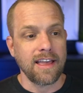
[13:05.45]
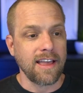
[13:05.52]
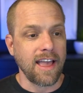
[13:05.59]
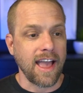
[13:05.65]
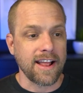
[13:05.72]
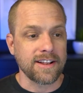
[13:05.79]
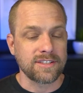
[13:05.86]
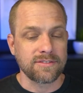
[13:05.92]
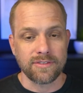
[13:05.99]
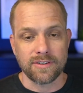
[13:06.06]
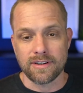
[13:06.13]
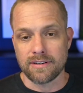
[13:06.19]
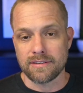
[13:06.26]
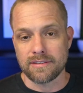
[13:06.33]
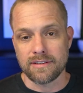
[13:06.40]
ads
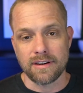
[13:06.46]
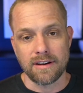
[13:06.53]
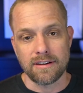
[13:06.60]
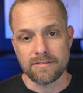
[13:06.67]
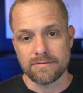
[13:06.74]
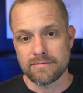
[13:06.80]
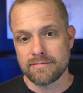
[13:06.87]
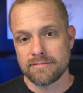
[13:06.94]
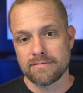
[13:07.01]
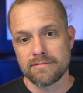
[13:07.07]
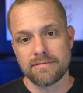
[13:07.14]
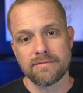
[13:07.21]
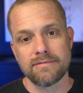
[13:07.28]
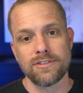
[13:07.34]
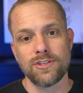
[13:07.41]
for, you know,
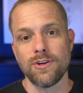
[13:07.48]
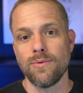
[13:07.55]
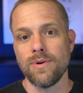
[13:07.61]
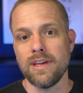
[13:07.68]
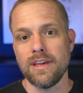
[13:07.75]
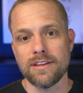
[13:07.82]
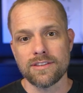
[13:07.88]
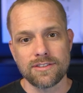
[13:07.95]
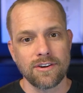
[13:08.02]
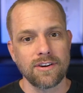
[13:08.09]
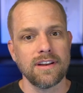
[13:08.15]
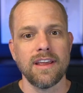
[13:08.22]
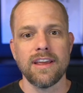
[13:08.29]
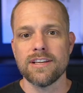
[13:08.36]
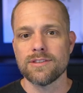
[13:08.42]
two weeks,
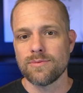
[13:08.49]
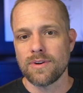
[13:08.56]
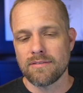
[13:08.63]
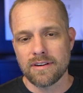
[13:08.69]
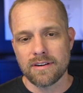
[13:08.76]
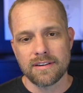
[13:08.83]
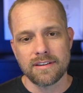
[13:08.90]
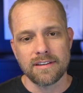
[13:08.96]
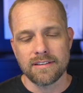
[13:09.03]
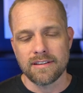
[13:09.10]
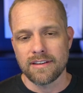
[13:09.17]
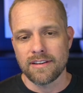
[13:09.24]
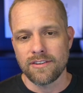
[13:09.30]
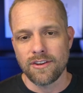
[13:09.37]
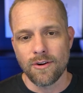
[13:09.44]
30 days, whatever.
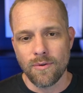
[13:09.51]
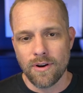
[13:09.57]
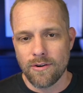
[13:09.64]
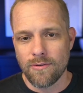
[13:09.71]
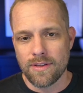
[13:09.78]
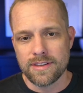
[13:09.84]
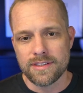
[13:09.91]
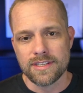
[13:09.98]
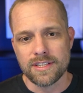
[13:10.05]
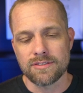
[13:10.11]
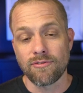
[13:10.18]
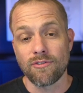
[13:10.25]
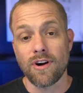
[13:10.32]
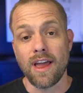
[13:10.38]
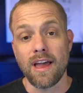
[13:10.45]
You don't want to run these things
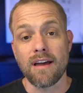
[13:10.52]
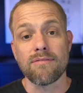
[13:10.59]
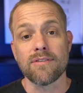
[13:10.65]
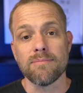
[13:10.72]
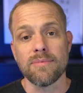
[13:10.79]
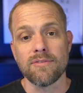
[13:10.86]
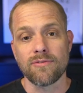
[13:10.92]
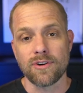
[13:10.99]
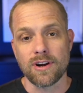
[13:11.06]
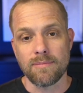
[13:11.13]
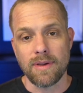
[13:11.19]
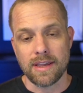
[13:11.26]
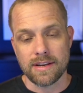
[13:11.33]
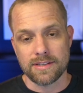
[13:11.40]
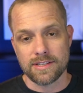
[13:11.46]
forever before you're
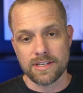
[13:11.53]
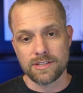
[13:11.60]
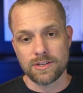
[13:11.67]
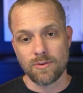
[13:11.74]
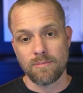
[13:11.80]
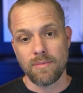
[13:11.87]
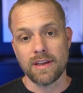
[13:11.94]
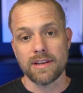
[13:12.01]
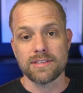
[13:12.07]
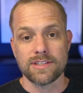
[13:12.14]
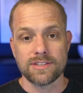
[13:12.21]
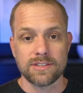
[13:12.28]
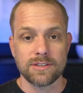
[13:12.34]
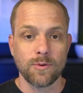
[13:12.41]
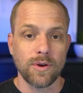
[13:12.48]
making a decision. You want to make a
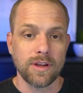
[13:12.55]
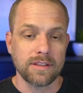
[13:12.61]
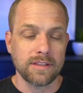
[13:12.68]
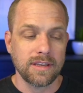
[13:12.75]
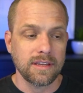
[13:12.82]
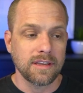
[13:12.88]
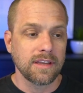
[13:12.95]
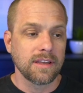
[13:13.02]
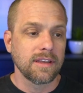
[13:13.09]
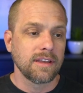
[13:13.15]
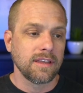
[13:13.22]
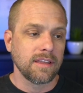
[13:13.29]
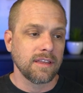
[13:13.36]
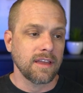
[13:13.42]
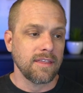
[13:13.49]
decision quickly
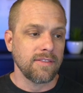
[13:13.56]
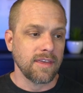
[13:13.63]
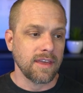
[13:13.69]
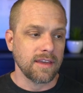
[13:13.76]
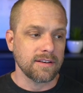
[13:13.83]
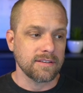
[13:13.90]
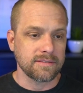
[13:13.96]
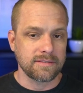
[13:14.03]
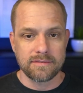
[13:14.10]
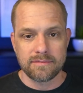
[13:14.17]
and then